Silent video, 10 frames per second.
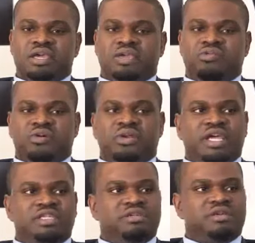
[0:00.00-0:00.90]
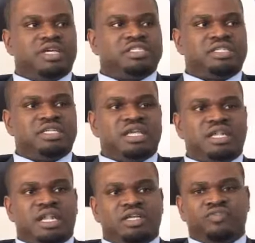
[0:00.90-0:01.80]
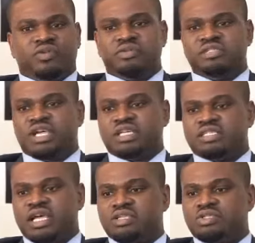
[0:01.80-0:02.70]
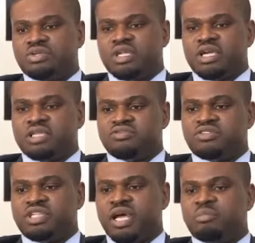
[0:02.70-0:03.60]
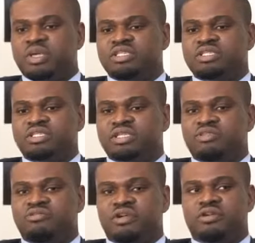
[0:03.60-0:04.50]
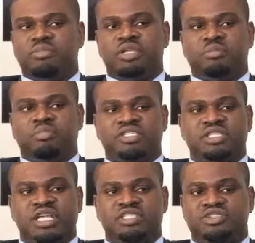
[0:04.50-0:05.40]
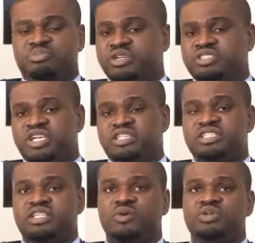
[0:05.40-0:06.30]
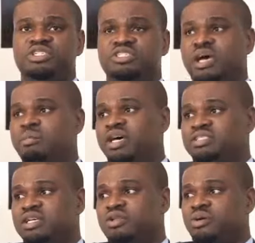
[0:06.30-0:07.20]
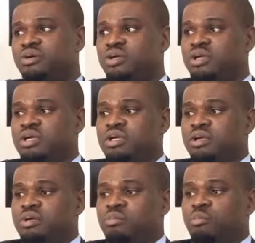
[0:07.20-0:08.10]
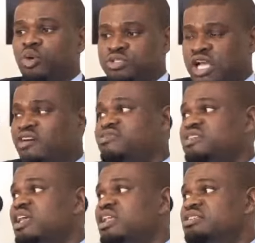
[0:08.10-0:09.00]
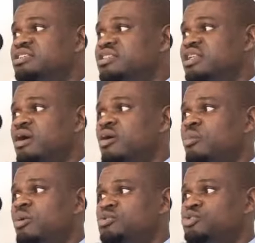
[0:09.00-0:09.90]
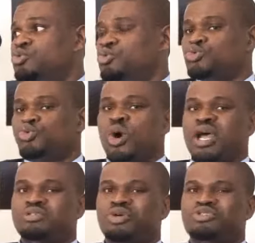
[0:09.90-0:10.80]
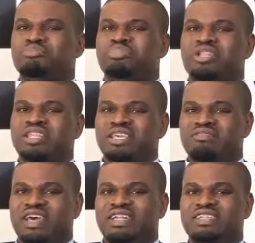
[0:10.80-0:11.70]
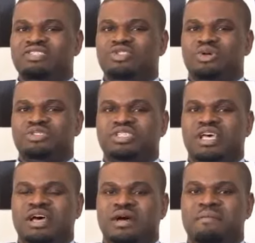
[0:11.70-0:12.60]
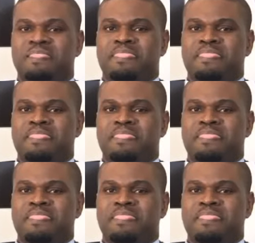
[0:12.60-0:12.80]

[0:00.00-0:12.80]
If all Nigerians in the Netherlands, for instance, are into negativity, that means invariably the person that is representing them, which is the ambassador, must have skeletons in a cupboard too. So I just believe that is just a